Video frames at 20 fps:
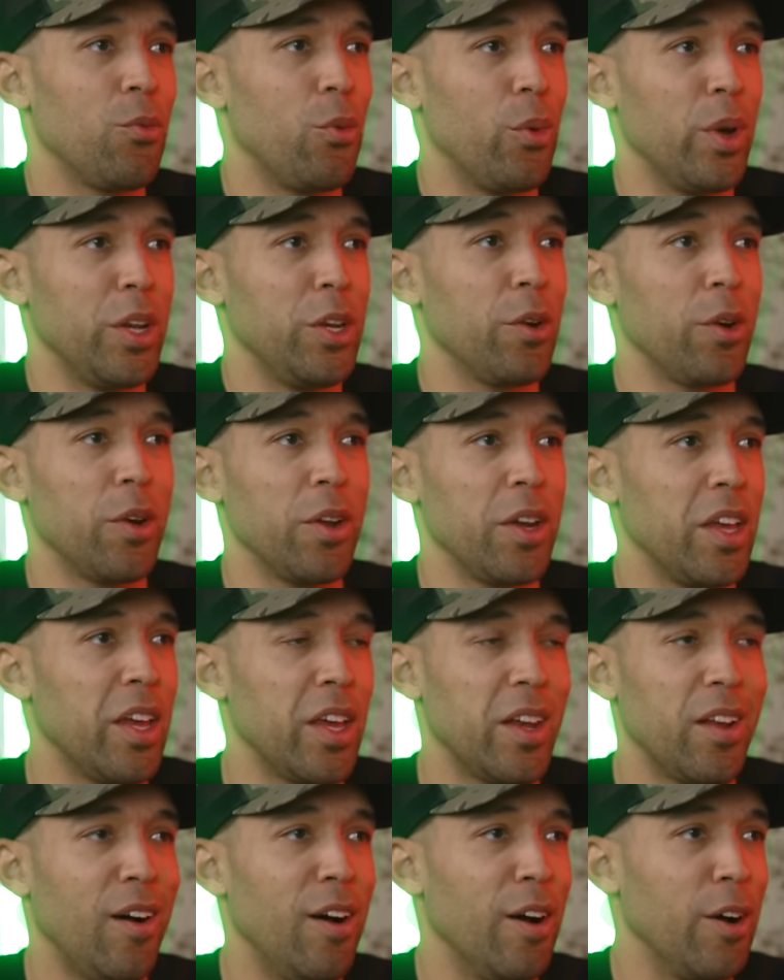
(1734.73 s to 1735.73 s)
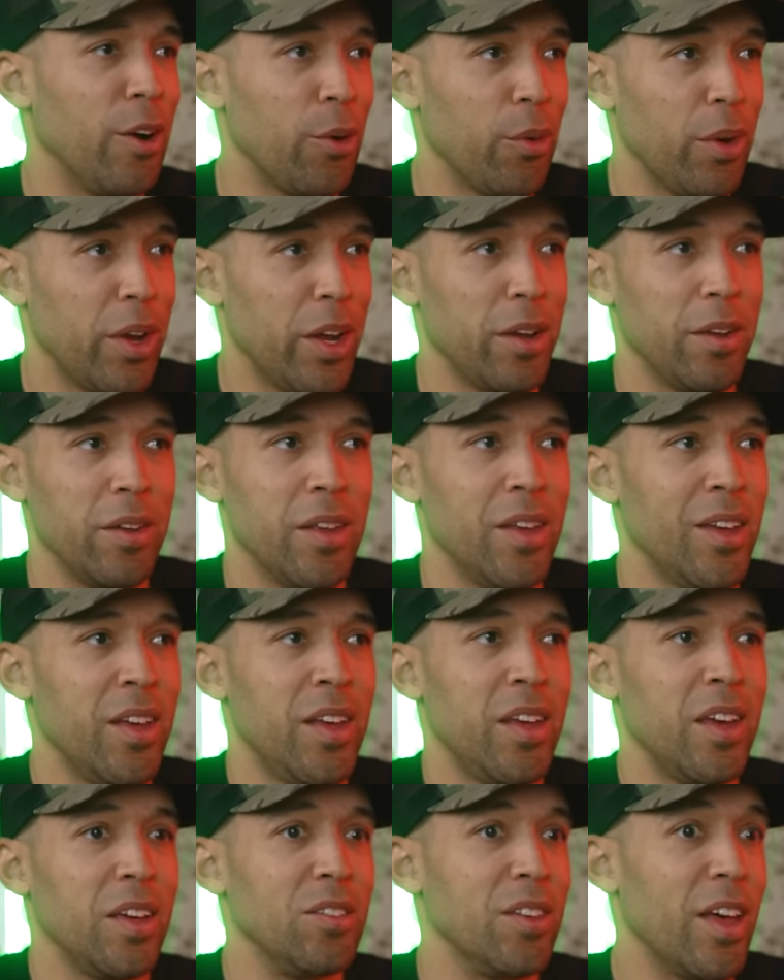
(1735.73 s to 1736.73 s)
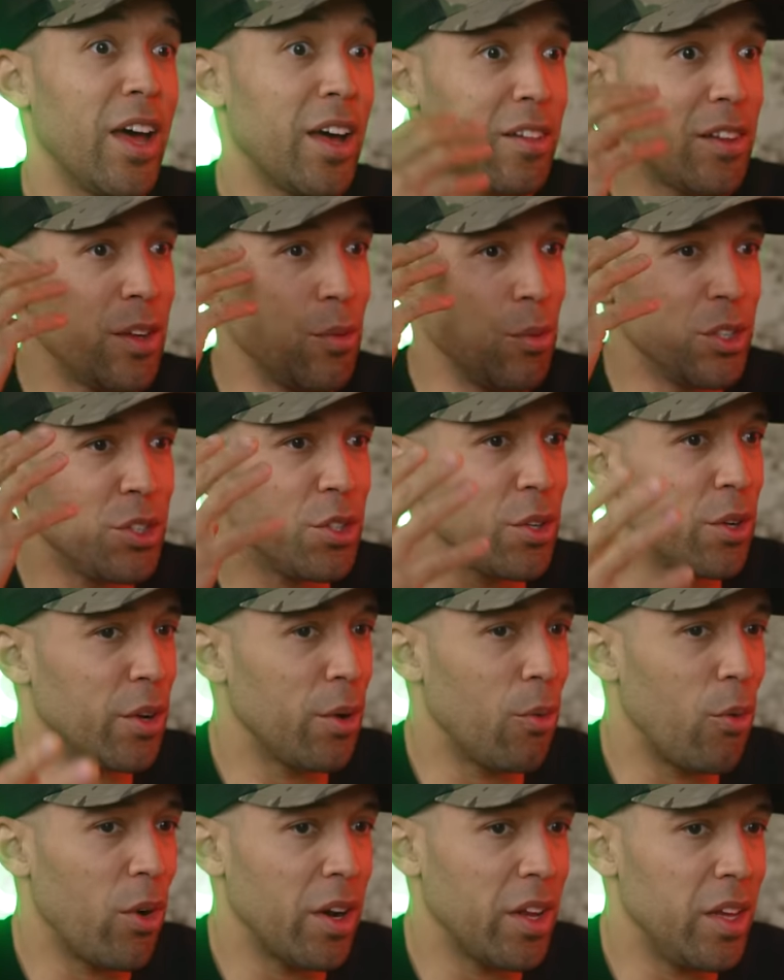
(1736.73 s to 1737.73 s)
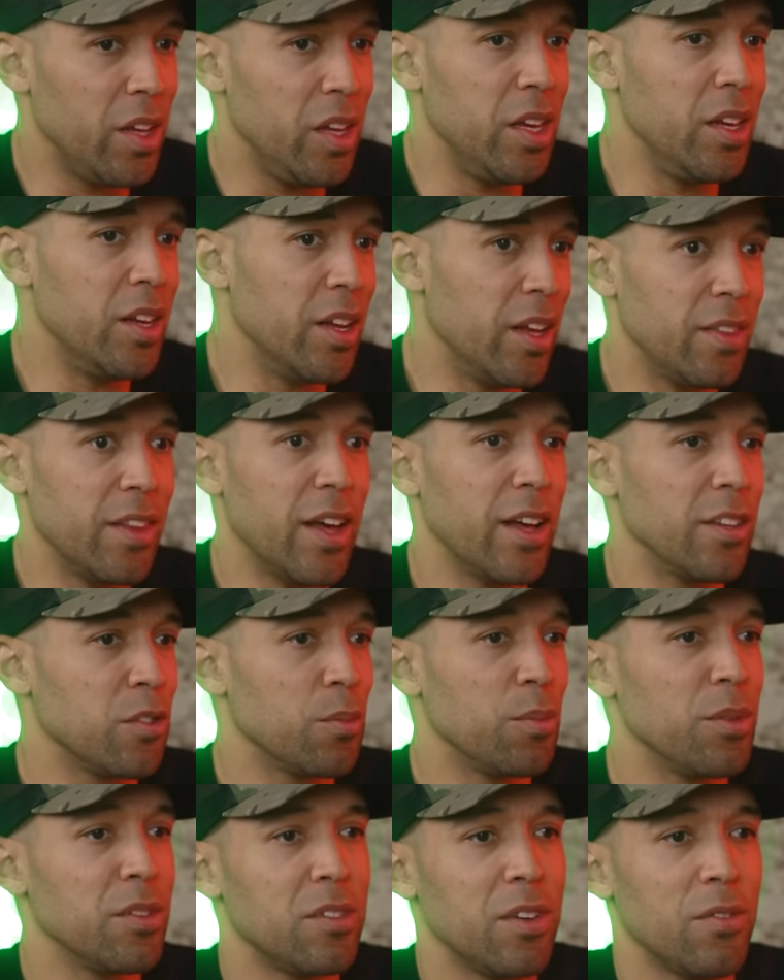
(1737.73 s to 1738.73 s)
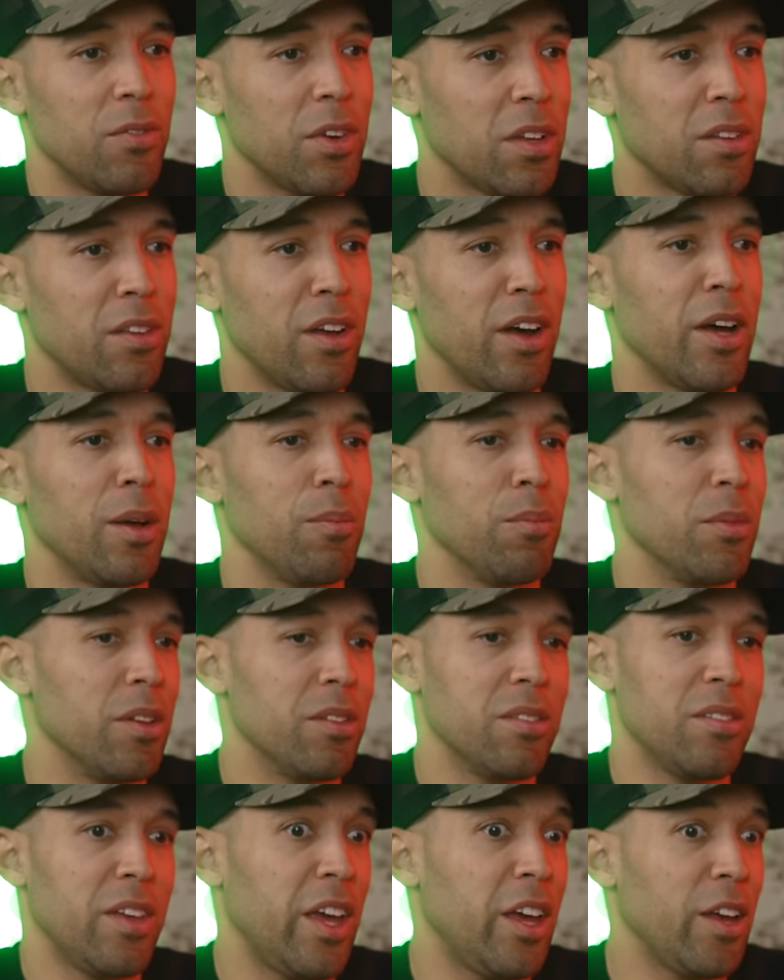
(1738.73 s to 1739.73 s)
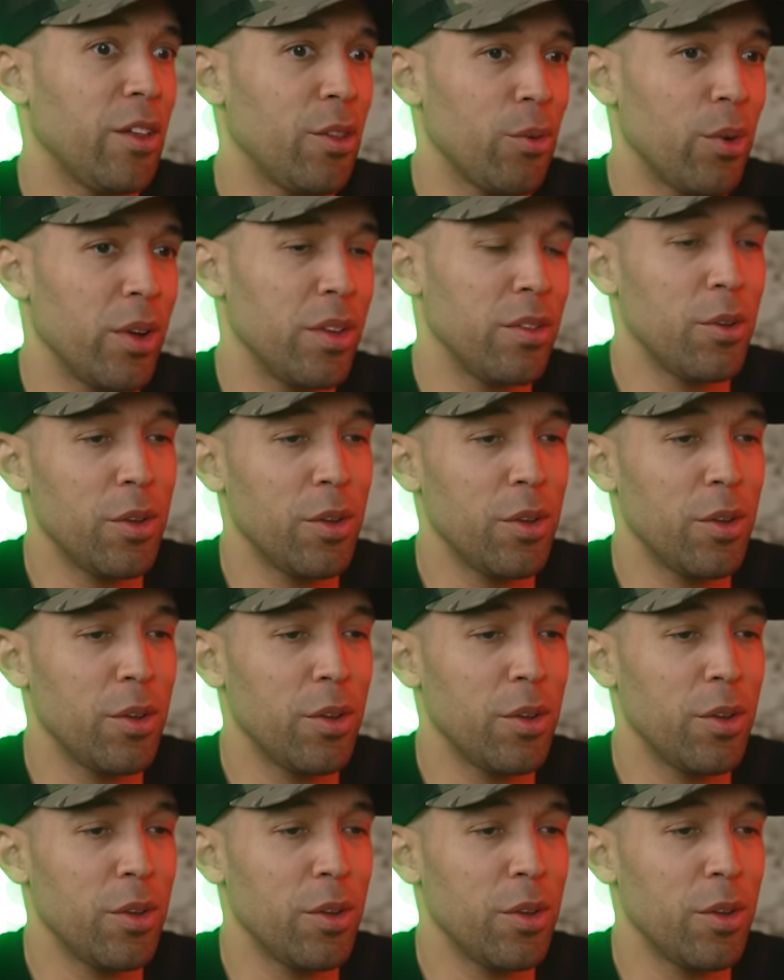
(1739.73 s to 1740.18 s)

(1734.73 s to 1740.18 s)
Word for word: when you're going to get hungry and exactly what you're going to want to eat at that specific time to tailor it.